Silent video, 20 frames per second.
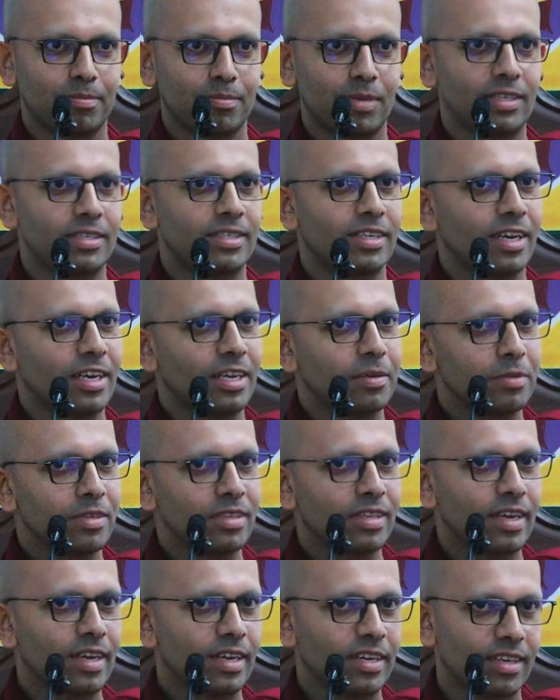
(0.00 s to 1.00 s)
But time
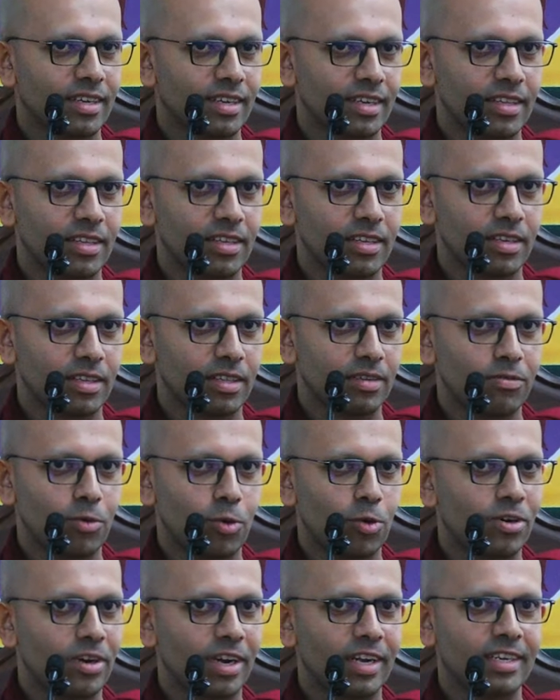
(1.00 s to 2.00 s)
in the, in, the, in the
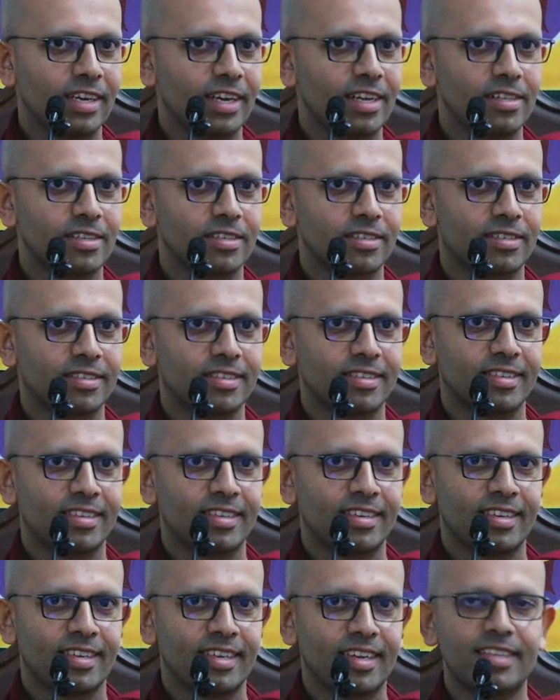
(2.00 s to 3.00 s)
four great hells
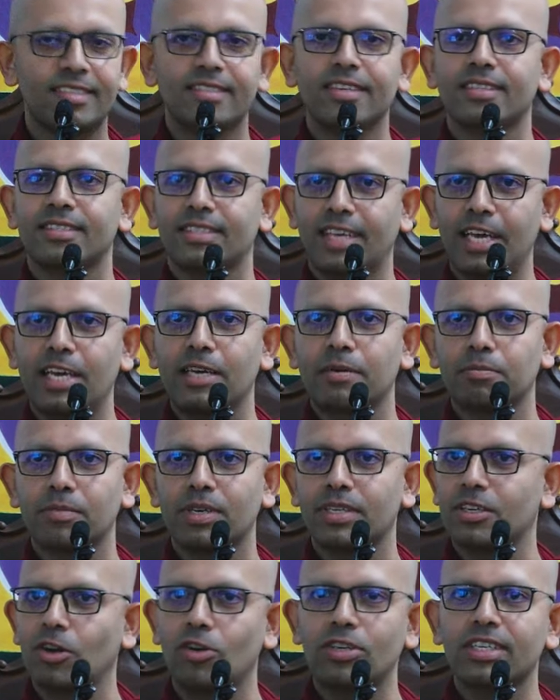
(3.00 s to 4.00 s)
is the same,
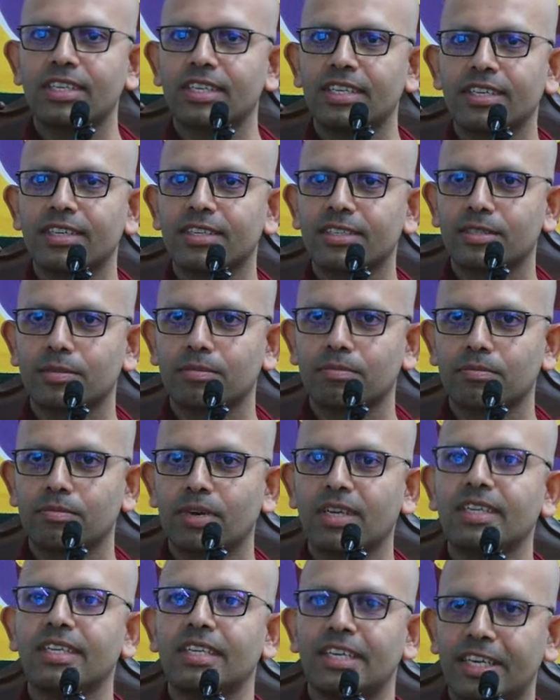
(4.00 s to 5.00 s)
but not in years,
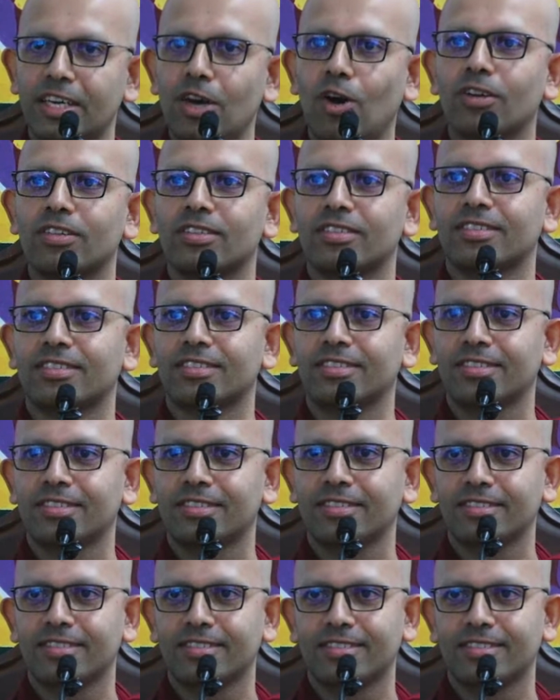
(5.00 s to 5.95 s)
but in eons.